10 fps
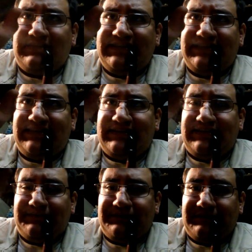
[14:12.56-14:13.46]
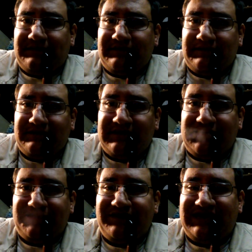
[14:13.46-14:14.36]
And I
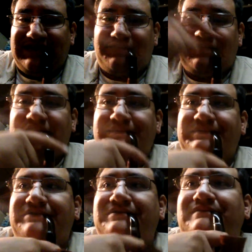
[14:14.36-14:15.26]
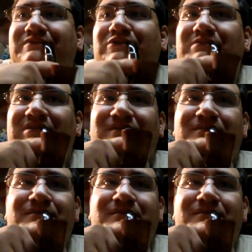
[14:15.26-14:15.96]
hope you guys find these videos informative.